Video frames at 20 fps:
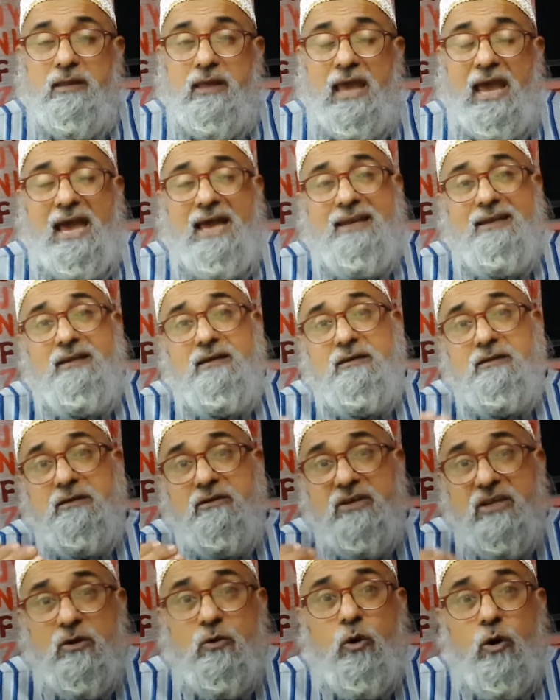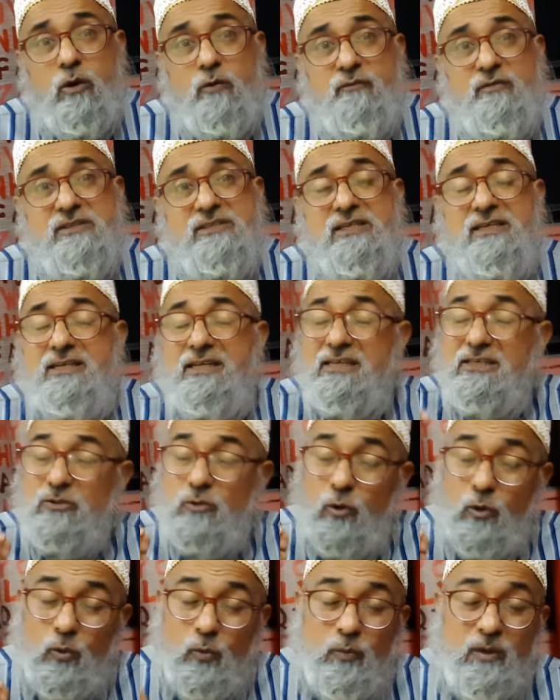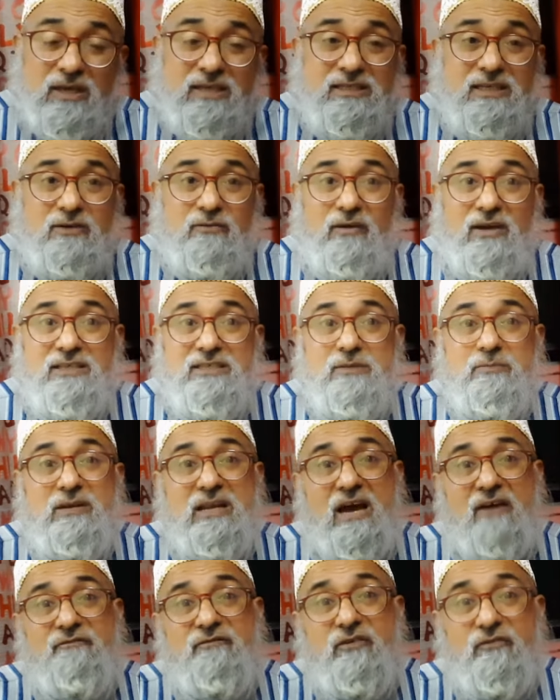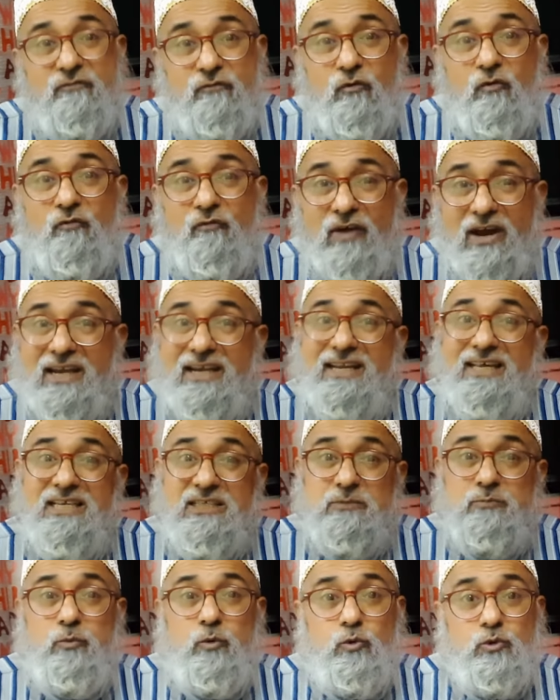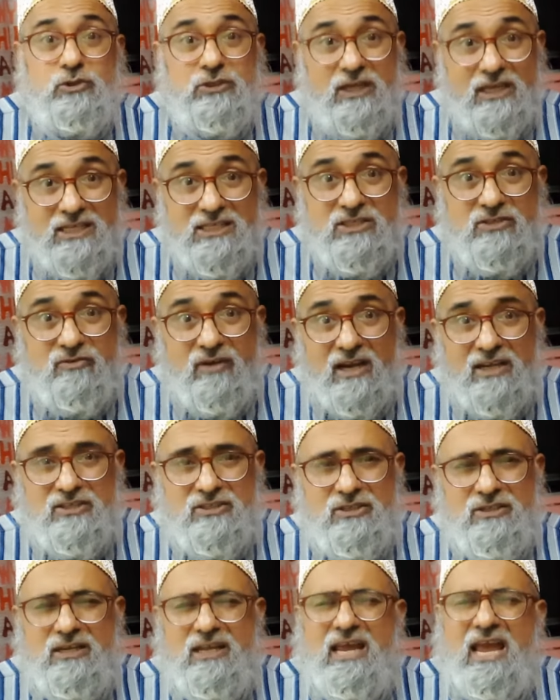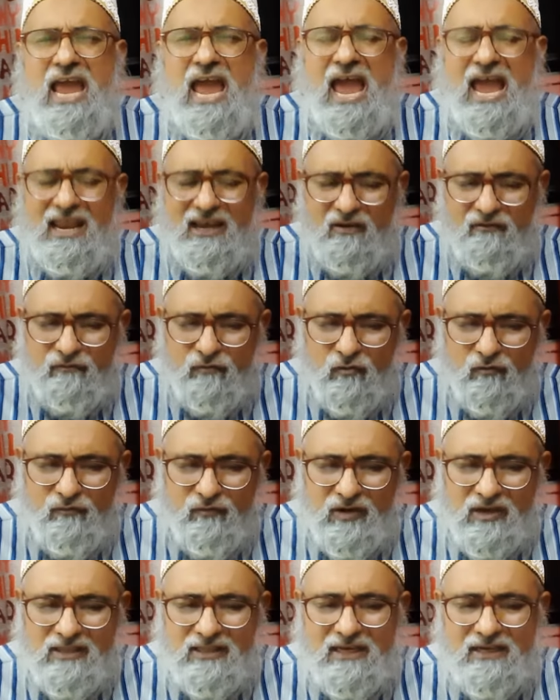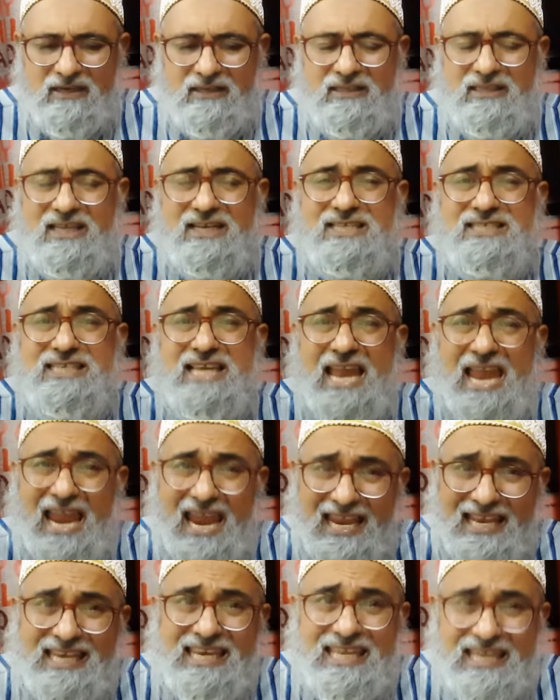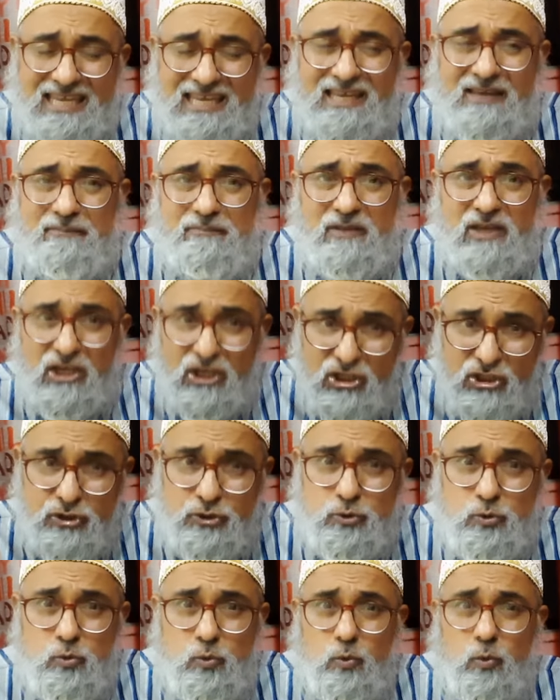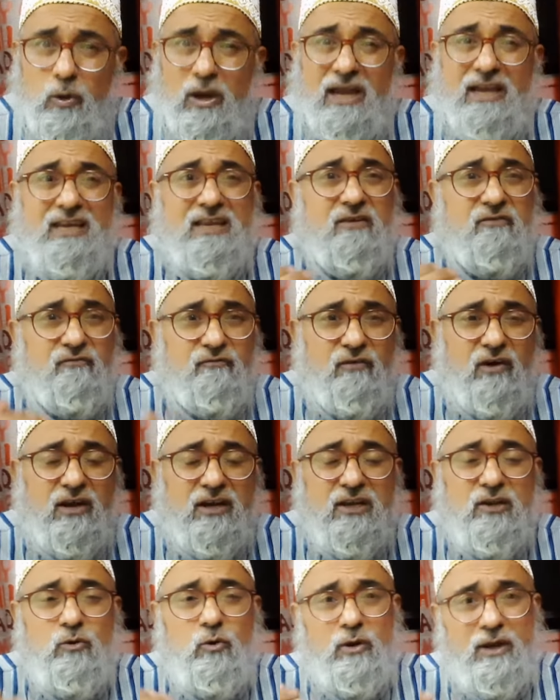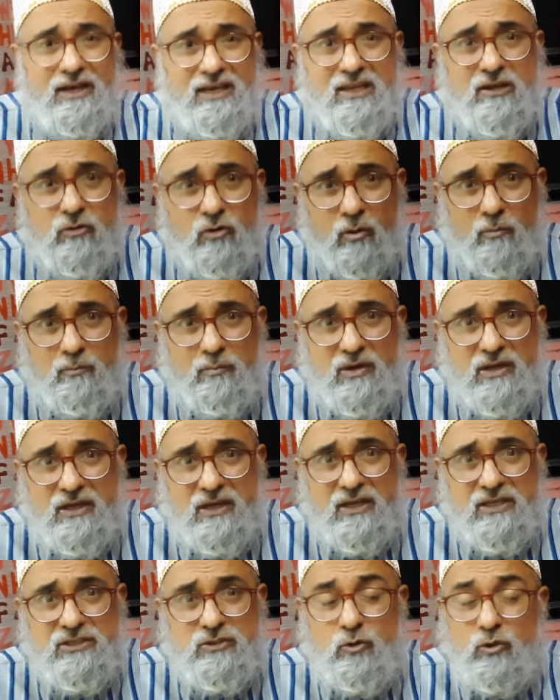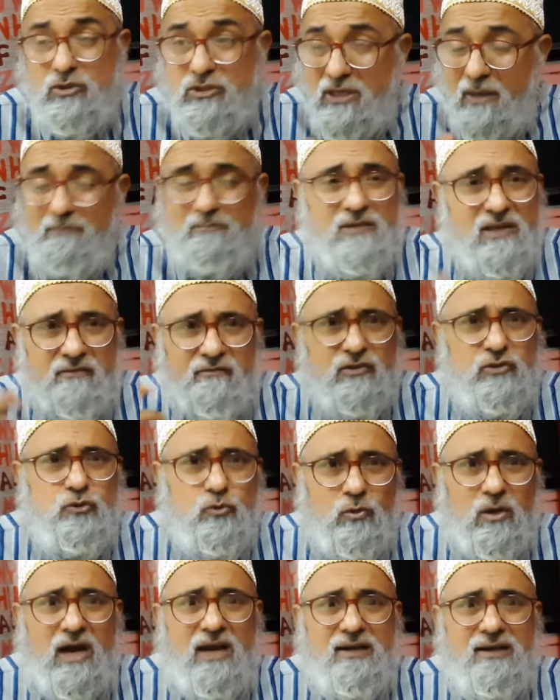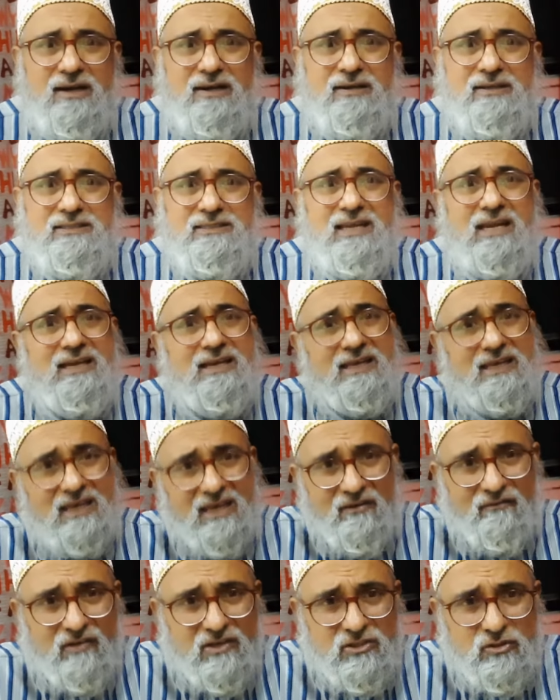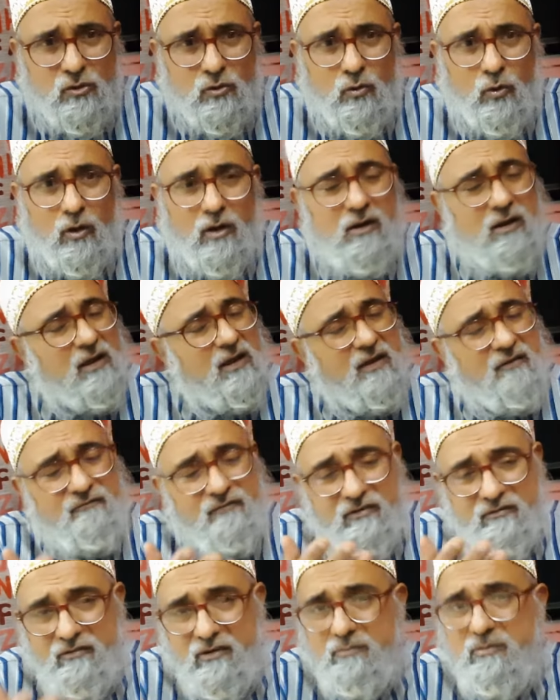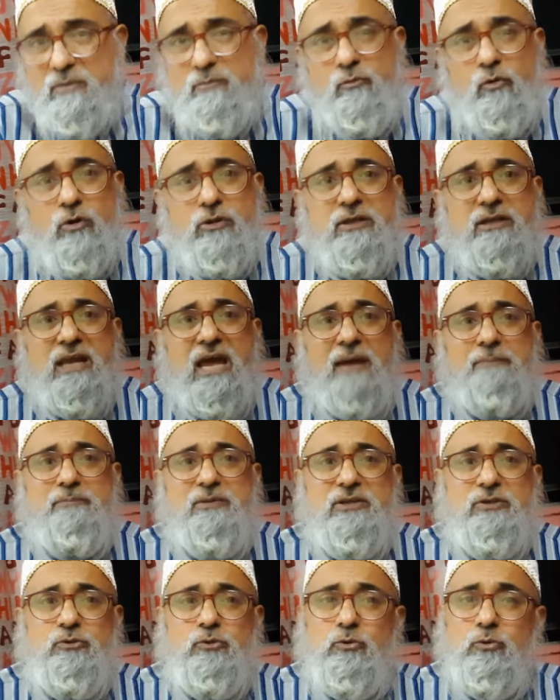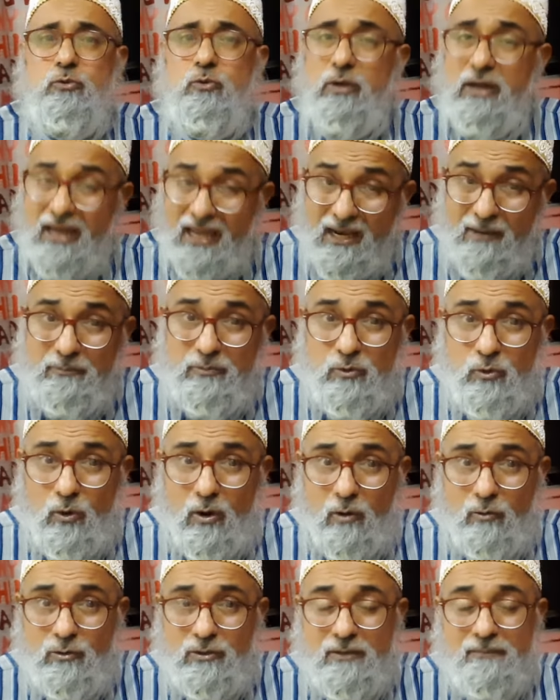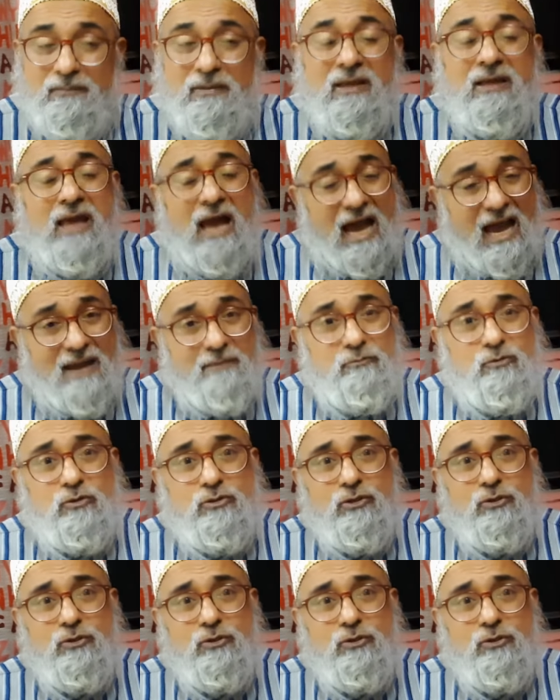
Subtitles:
And a recall visit is always advisable after 4-5 days post extraction. And if you feel that there is any issue, any worry, or any complication, or something which you can't understand, give us a call. We will be more than happy to help you out. I'm Dr.